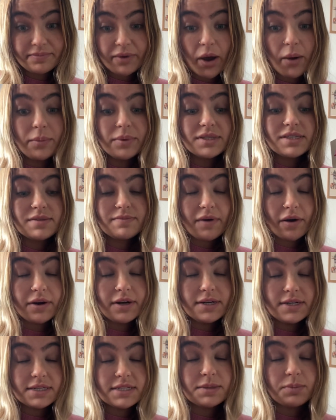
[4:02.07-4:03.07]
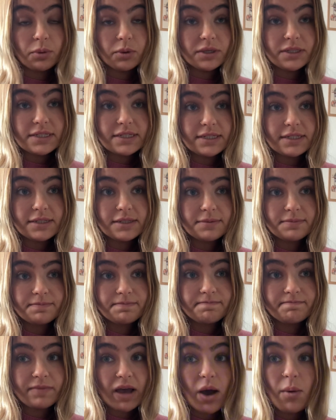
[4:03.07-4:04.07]
I was very disappointed.
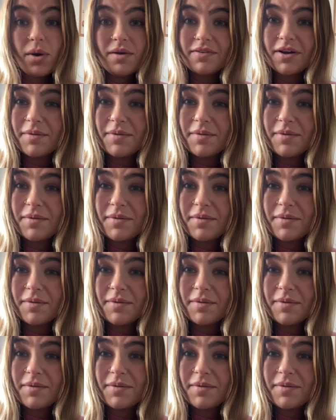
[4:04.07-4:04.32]
However,